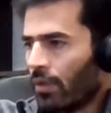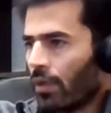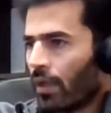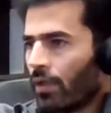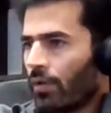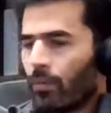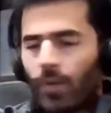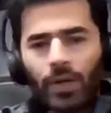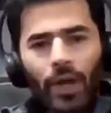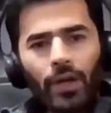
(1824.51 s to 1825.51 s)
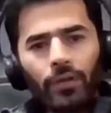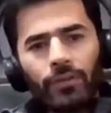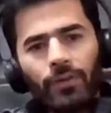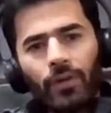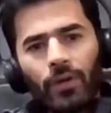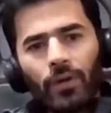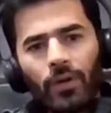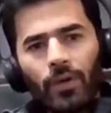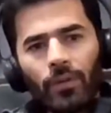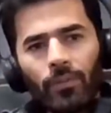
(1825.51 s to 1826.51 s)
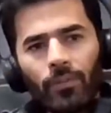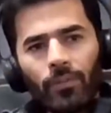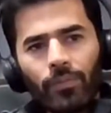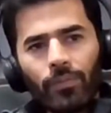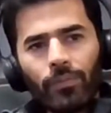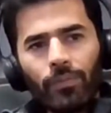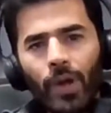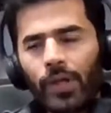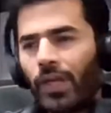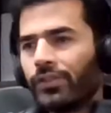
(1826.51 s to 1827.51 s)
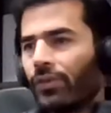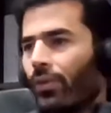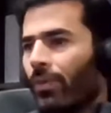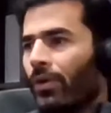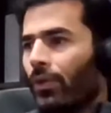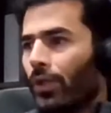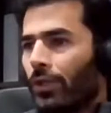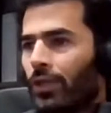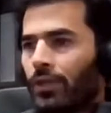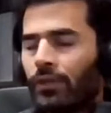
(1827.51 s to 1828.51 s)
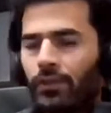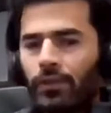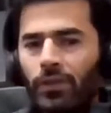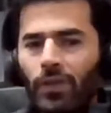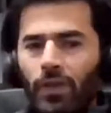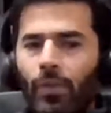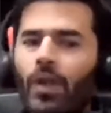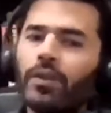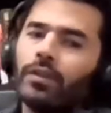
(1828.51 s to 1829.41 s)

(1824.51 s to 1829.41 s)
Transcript: like, what kind of podcast equipment do I need? And you're like, well,